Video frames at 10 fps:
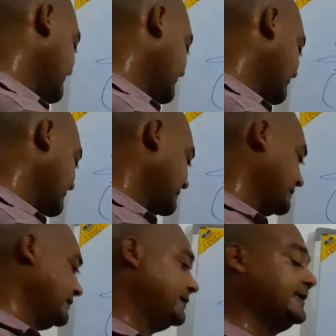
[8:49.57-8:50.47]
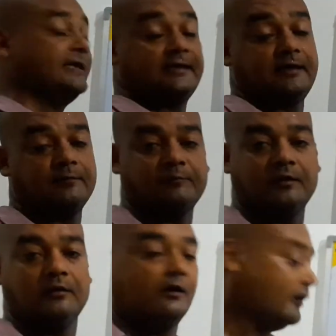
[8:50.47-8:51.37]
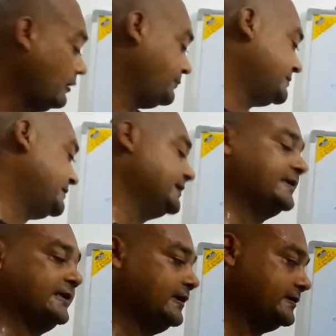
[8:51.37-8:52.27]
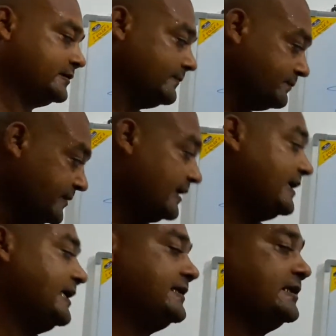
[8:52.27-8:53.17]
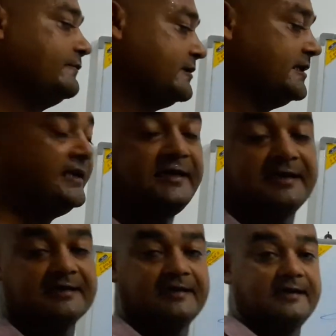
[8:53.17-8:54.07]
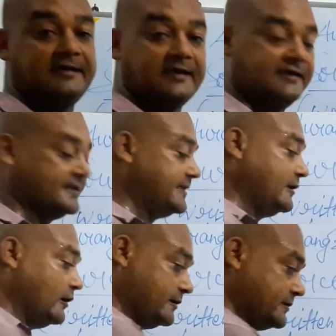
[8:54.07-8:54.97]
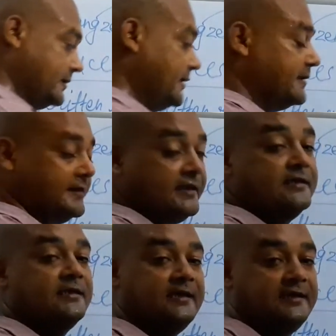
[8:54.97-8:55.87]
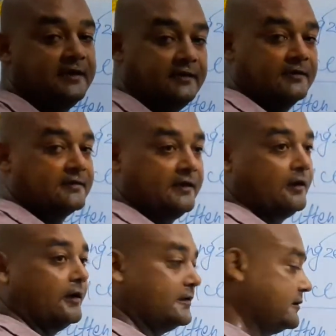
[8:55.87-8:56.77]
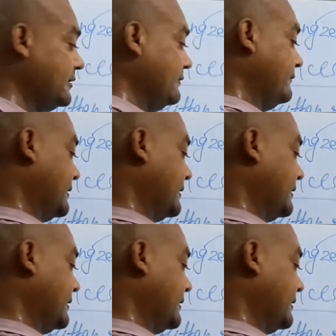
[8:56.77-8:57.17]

the category of the official records. And there were the indigenous records. These indigenous records were